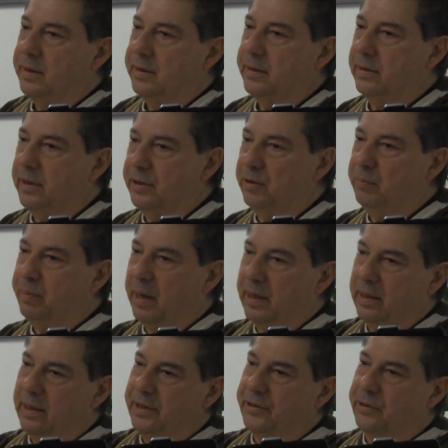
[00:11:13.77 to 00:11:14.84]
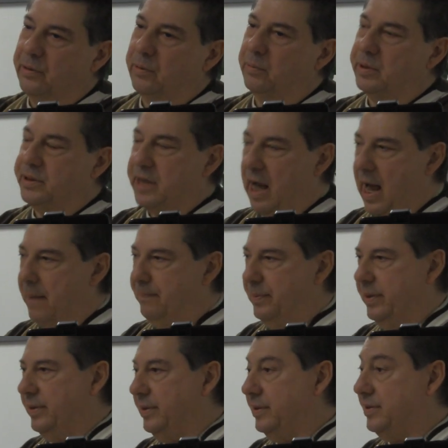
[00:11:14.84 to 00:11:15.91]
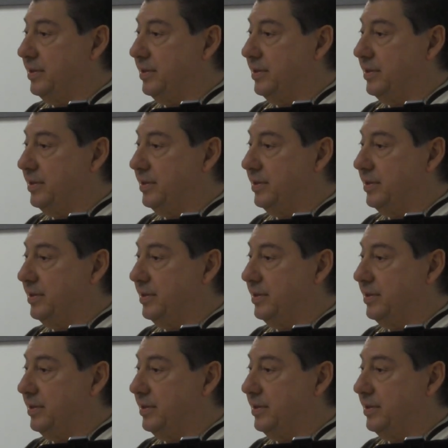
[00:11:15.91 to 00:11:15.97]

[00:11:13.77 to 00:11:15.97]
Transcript: little by little what's happened